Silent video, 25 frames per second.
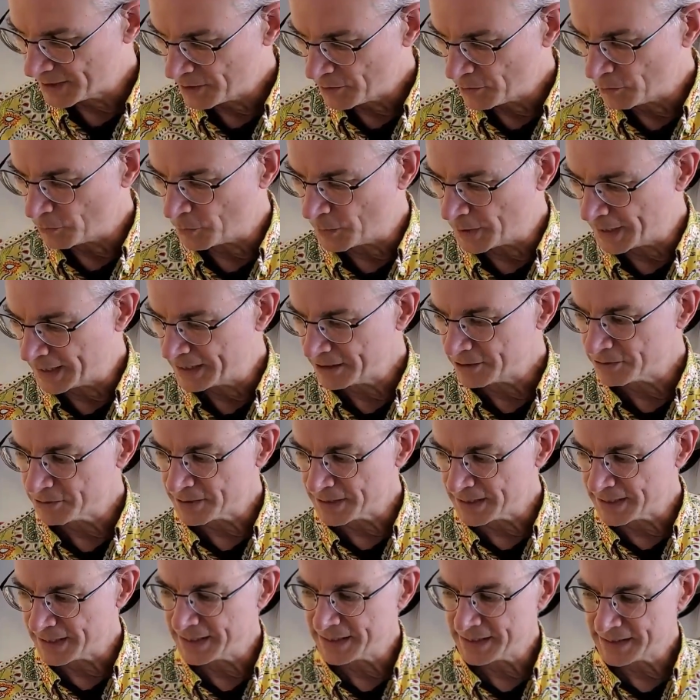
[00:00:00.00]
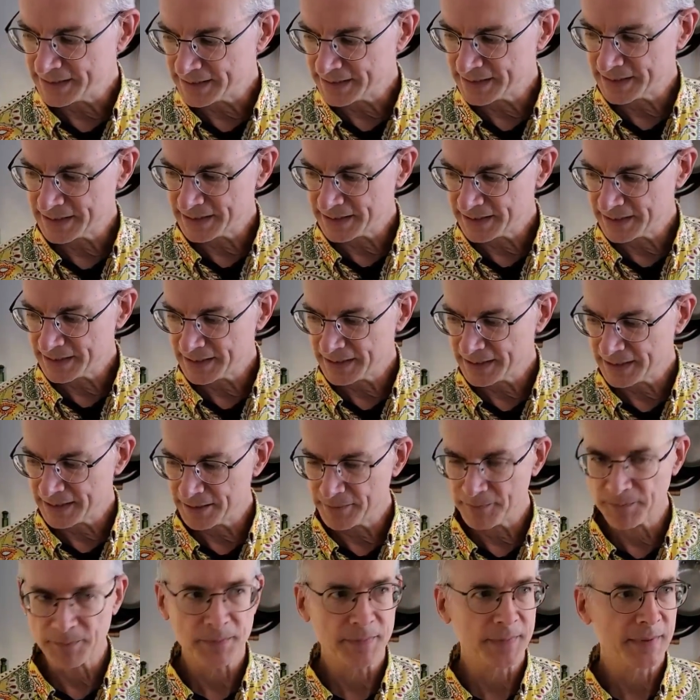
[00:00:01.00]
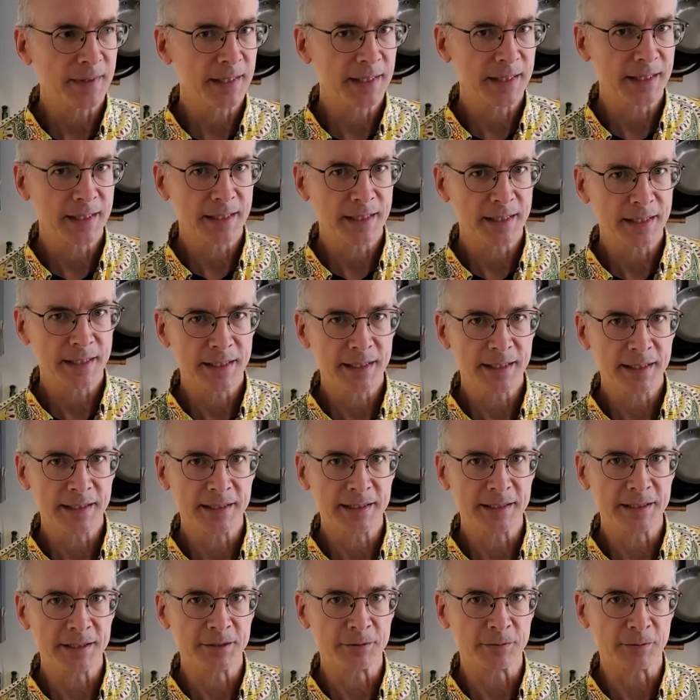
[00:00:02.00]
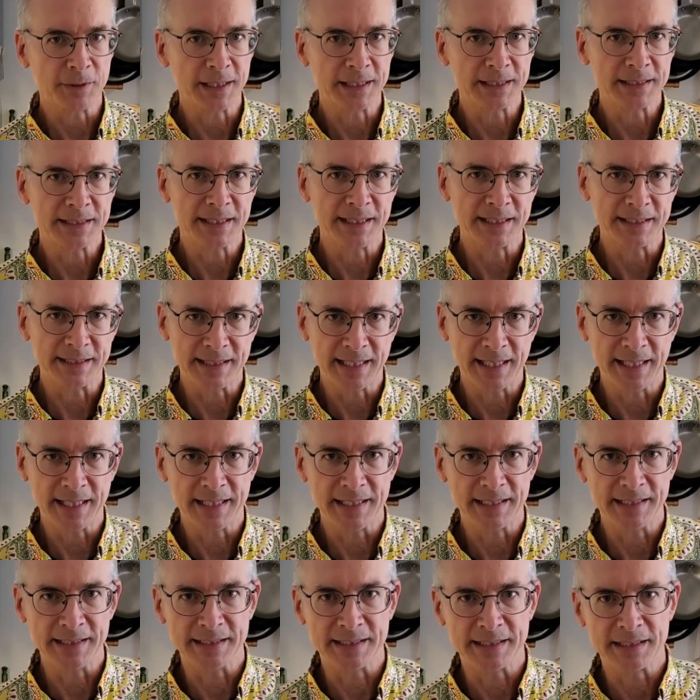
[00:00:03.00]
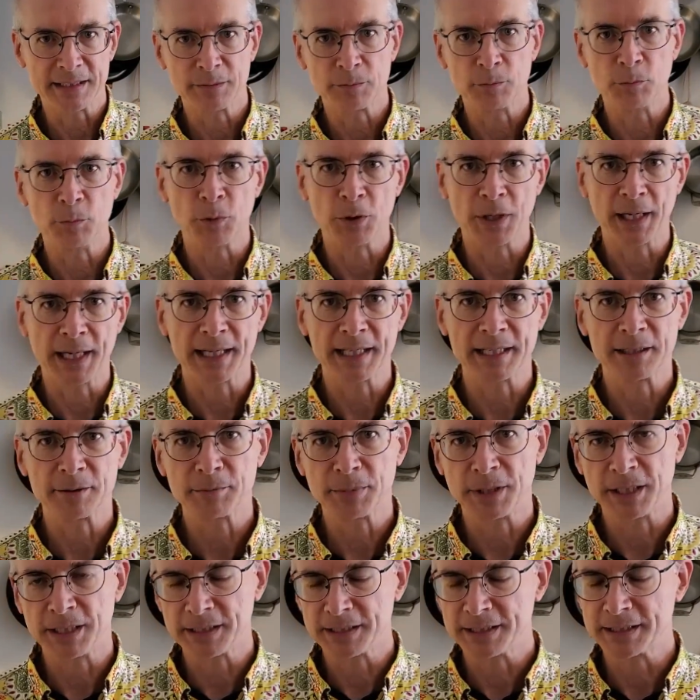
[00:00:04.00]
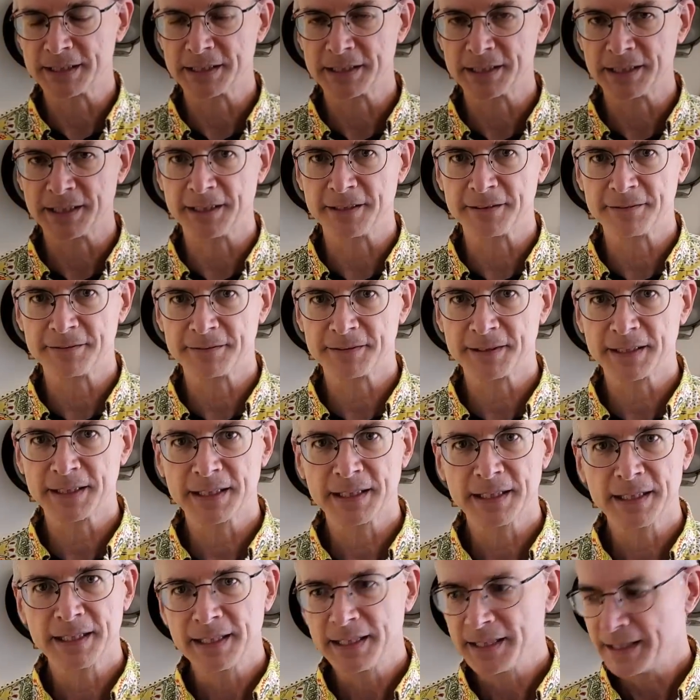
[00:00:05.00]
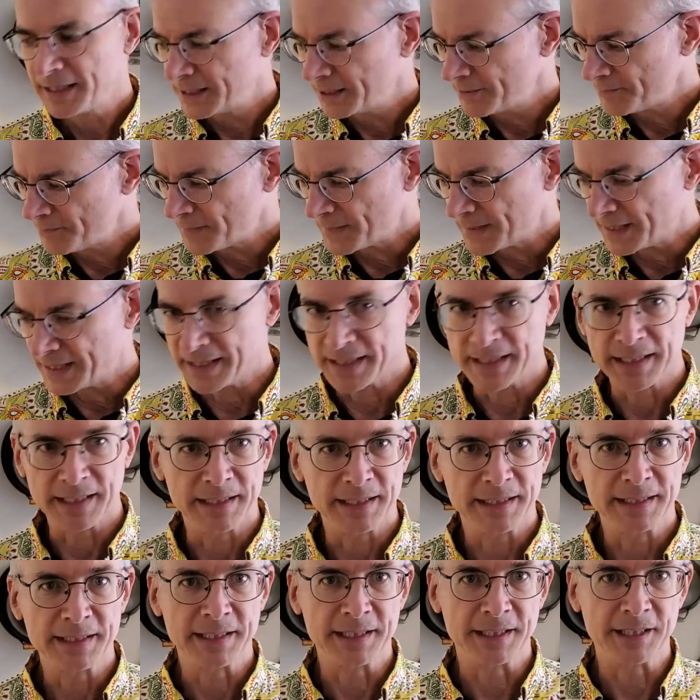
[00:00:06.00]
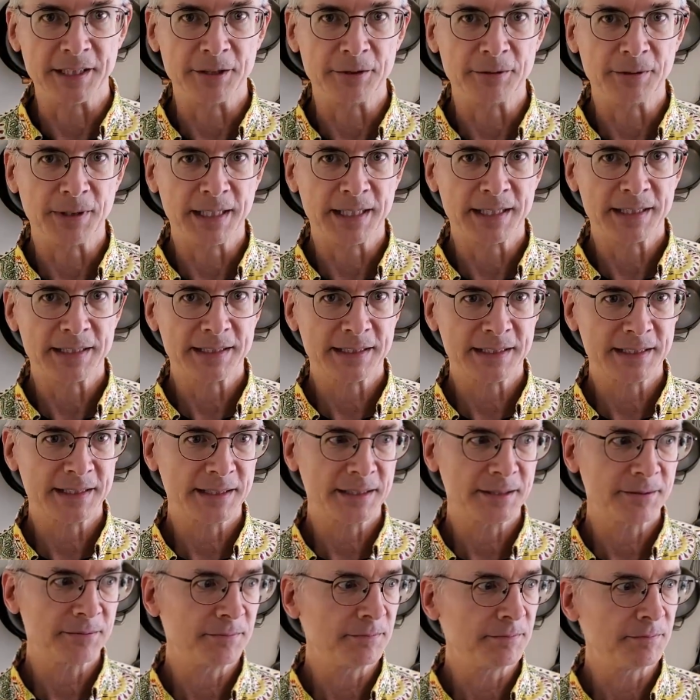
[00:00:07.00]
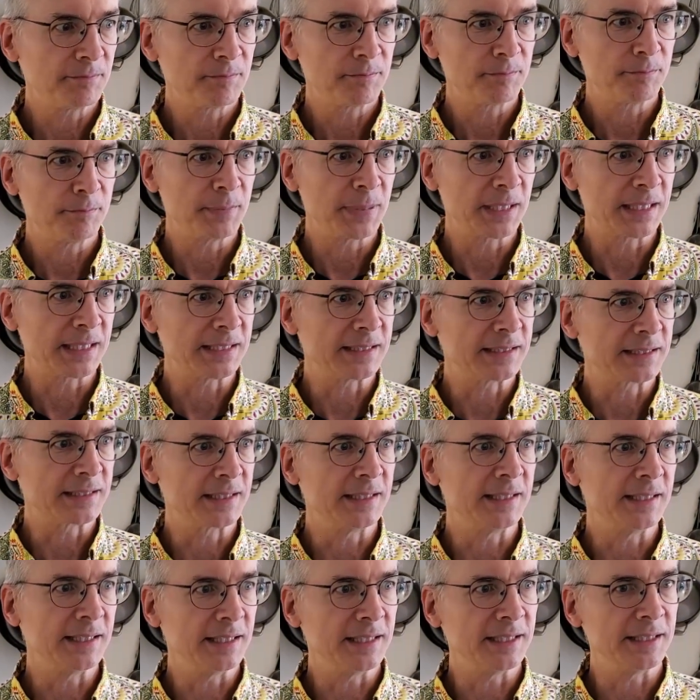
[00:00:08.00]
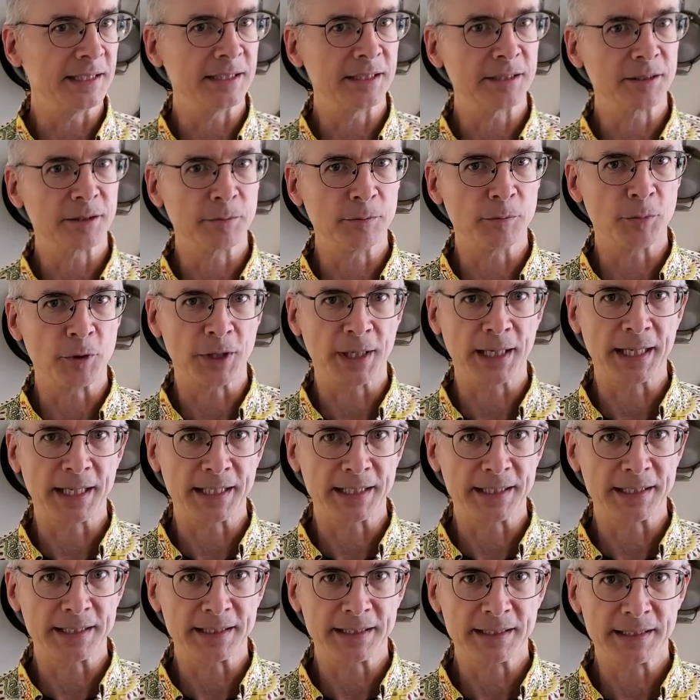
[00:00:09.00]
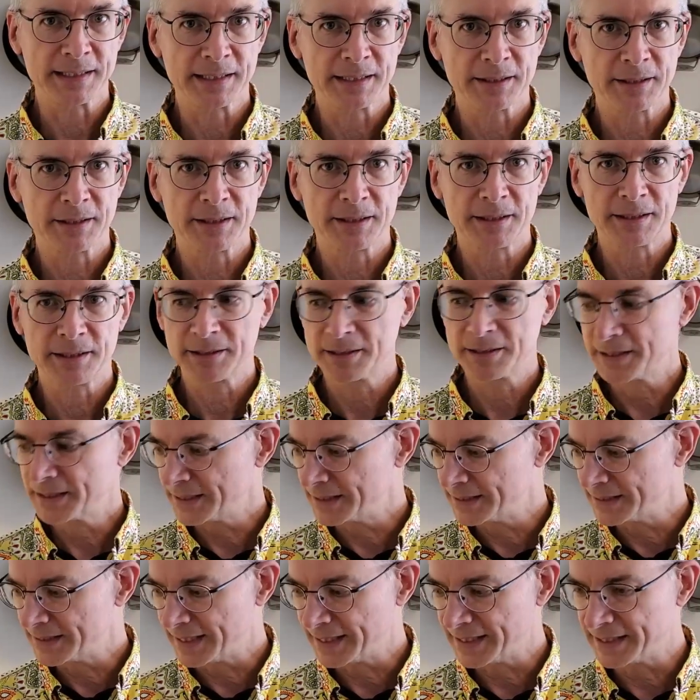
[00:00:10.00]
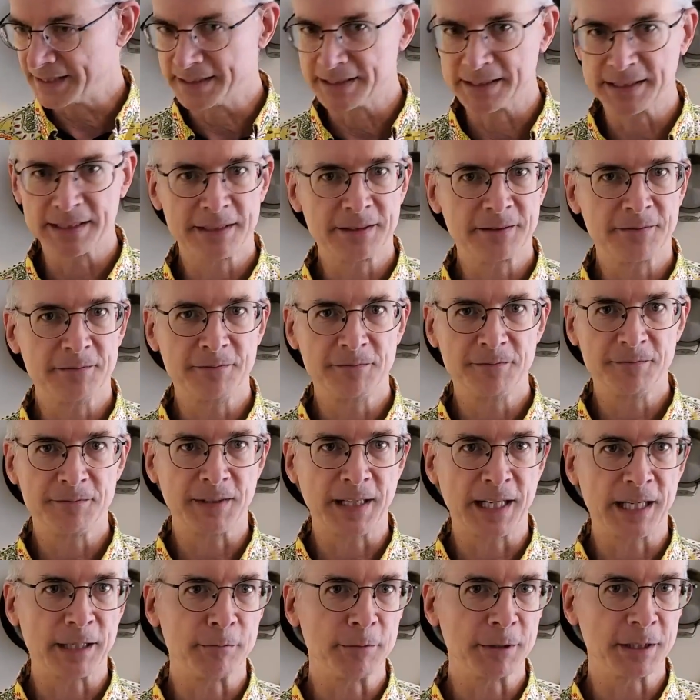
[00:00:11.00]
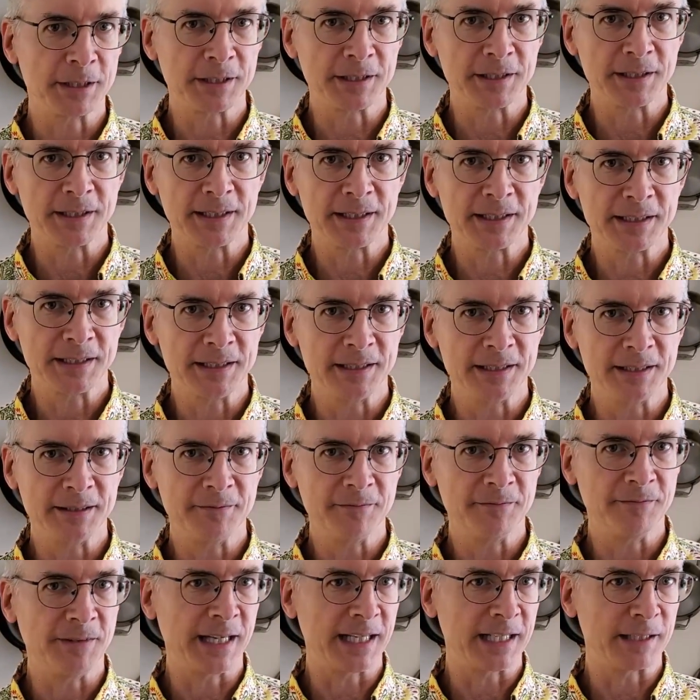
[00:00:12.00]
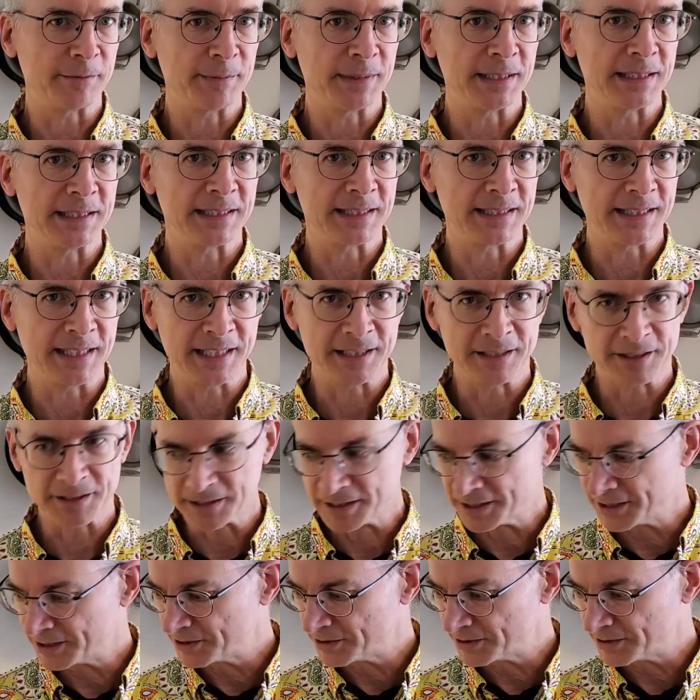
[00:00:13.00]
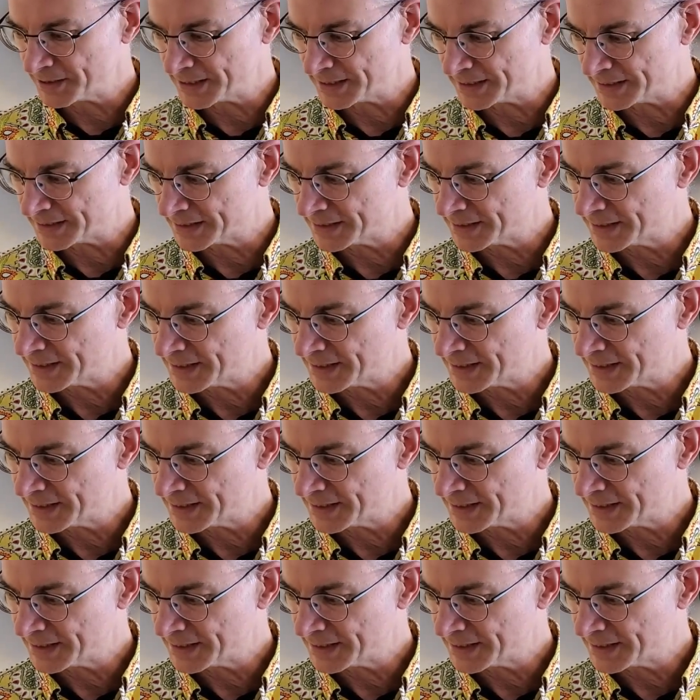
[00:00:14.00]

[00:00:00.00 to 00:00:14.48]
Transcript: White rice is rice that's had its bran polished off, and in the U.S., because the bran contains fiber, vitamins, and other nutrients,